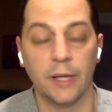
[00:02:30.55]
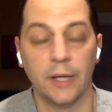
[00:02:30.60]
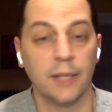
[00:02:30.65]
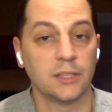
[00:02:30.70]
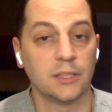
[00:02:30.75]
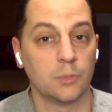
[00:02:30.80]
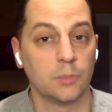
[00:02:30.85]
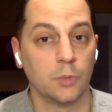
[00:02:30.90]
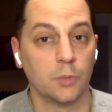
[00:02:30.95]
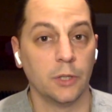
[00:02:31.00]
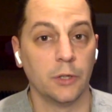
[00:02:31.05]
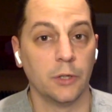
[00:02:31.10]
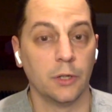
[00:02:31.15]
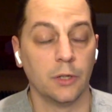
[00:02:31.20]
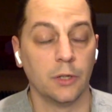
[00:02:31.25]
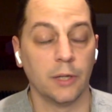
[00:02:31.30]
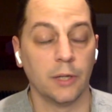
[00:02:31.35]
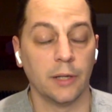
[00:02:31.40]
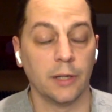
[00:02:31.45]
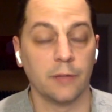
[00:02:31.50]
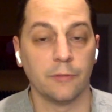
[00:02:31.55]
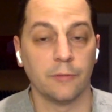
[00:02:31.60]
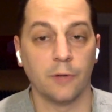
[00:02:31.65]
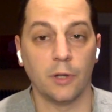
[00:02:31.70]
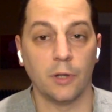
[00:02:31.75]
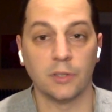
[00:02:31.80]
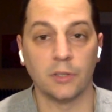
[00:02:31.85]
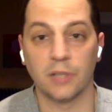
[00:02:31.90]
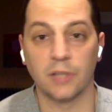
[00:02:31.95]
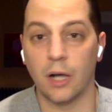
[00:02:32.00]
He had some really good, like,
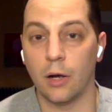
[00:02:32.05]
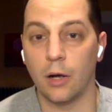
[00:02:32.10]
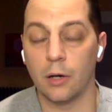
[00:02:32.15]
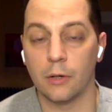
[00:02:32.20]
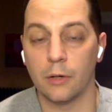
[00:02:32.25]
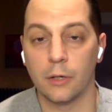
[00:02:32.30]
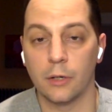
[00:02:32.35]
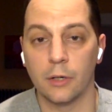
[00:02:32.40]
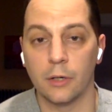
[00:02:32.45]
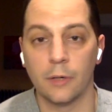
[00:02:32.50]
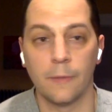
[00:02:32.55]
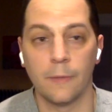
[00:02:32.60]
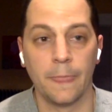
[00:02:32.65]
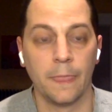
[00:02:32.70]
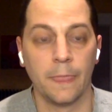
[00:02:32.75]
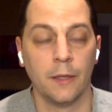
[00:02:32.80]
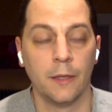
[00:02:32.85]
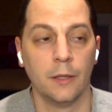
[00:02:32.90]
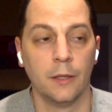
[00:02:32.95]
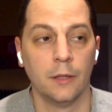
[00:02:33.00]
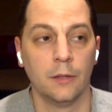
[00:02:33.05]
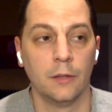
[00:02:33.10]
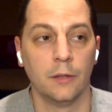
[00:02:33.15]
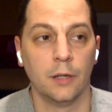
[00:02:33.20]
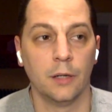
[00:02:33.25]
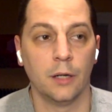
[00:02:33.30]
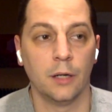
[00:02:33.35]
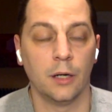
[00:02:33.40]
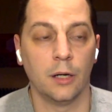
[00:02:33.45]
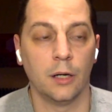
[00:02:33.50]
Vault of Horror,
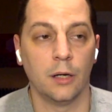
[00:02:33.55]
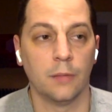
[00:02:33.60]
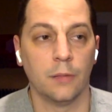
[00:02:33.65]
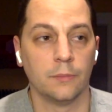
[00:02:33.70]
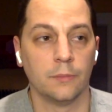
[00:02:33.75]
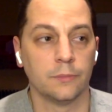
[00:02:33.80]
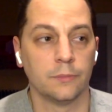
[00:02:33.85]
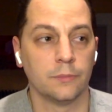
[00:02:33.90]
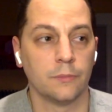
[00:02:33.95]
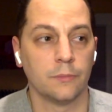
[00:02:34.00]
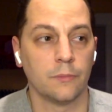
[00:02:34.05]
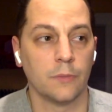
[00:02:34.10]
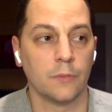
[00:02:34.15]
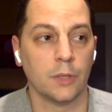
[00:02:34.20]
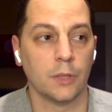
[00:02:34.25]
what